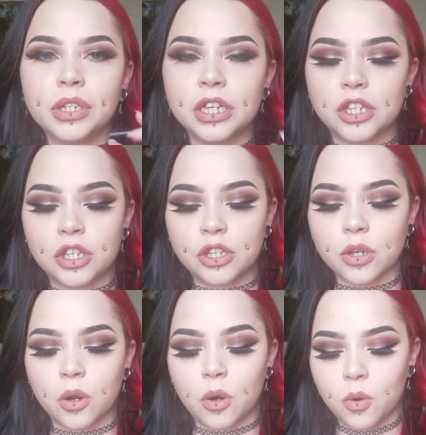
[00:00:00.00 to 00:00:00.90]
is
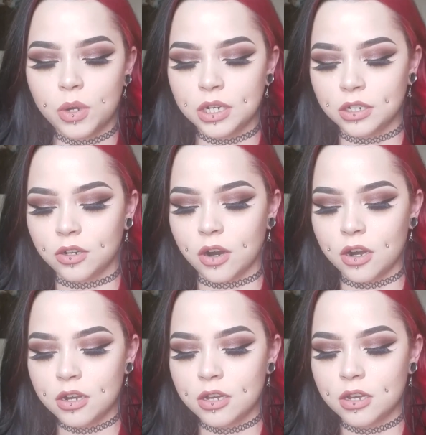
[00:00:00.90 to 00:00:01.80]
so
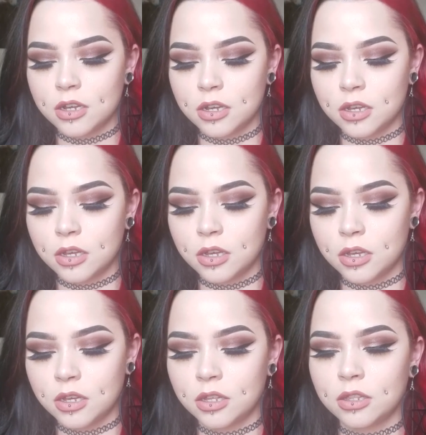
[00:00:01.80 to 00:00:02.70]
dark.
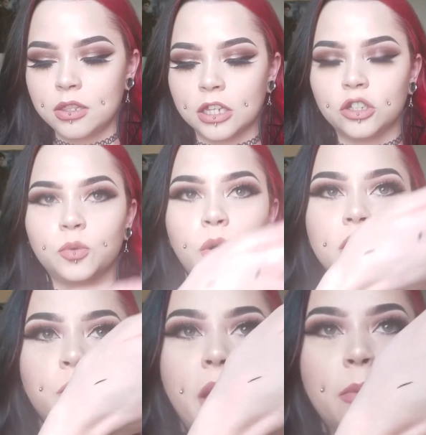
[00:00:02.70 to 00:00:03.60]
That's just
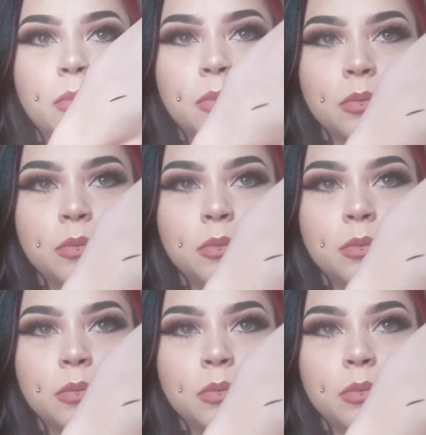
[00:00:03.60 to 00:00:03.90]
one swipe.